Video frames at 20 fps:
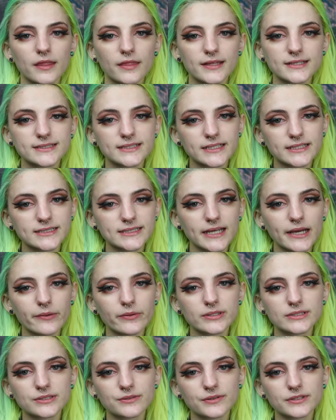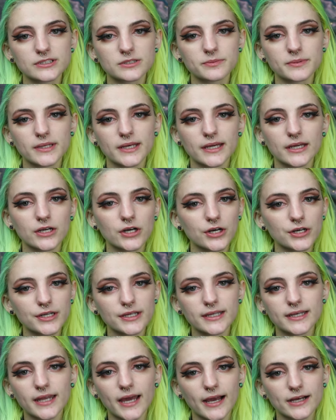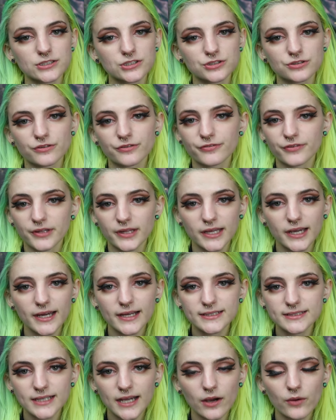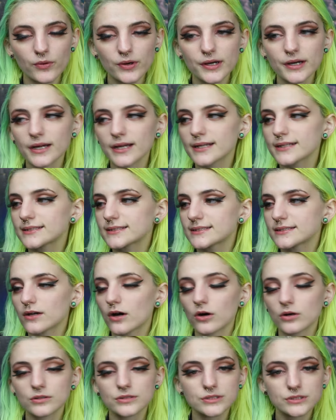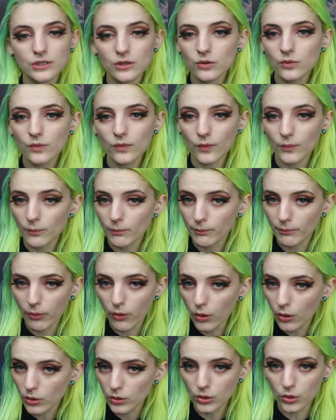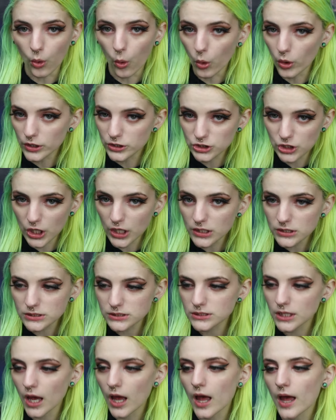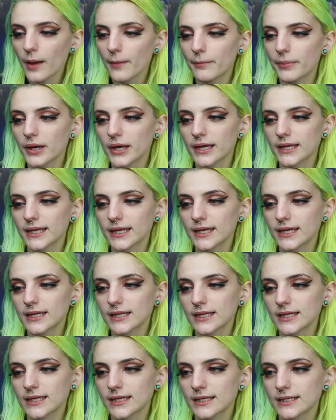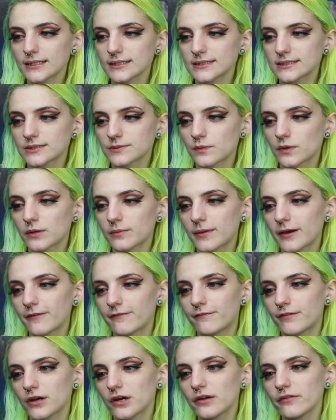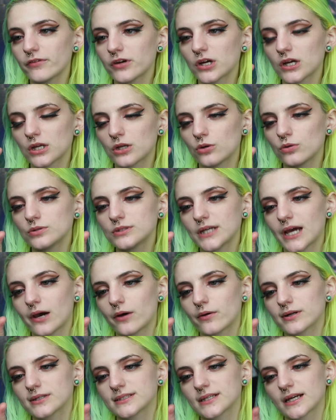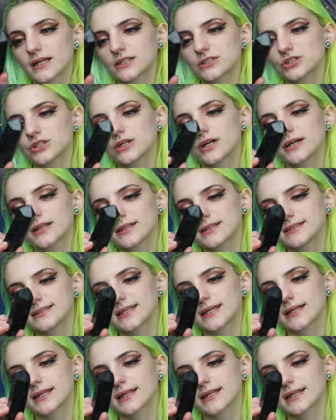This next tower is going to be a garnet and astrophiliite tower. It's also gorgeous, but it is one of my very, very new towers. I actually got this